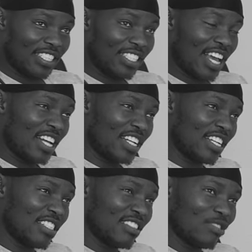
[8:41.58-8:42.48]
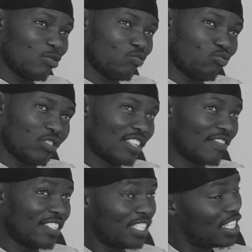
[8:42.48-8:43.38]
Yeah, uh,
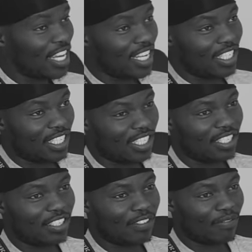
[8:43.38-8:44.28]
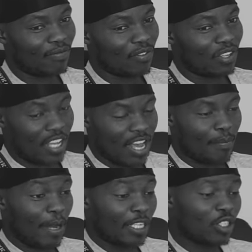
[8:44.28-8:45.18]
17, 18. Yeah, yeah.
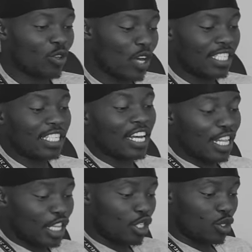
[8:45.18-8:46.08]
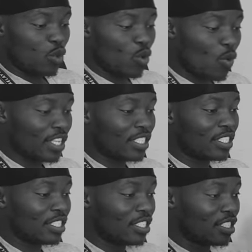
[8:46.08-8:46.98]
but you know what? Yeah. The song was
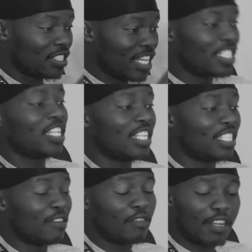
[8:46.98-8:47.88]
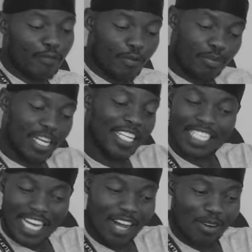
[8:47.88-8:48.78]
such a hit. Even if you play it
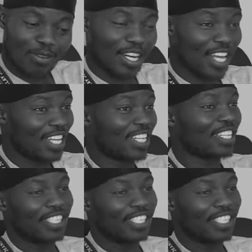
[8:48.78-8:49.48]
now, like, yeah, it's